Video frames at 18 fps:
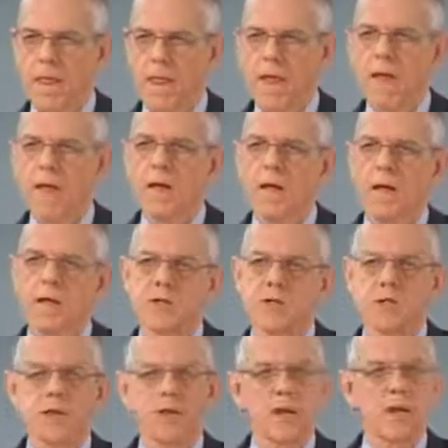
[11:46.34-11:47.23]
Now
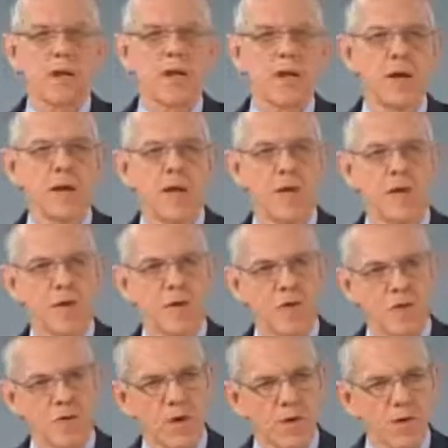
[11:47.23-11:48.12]
let's look at the
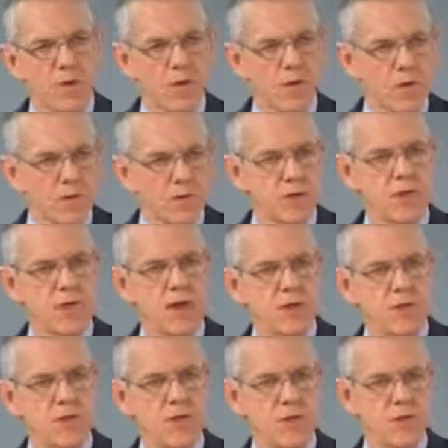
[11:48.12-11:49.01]
thrust of those
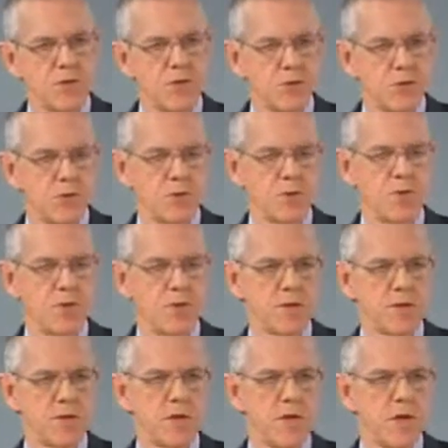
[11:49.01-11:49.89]
statutes and
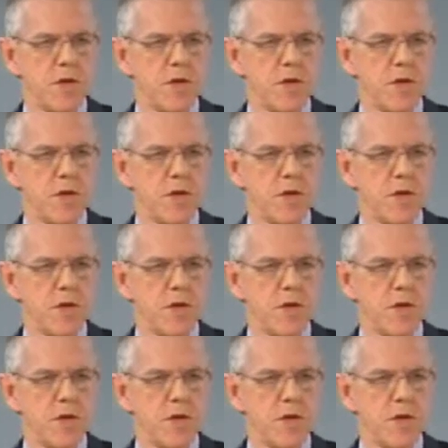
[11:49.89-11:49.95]
judgments.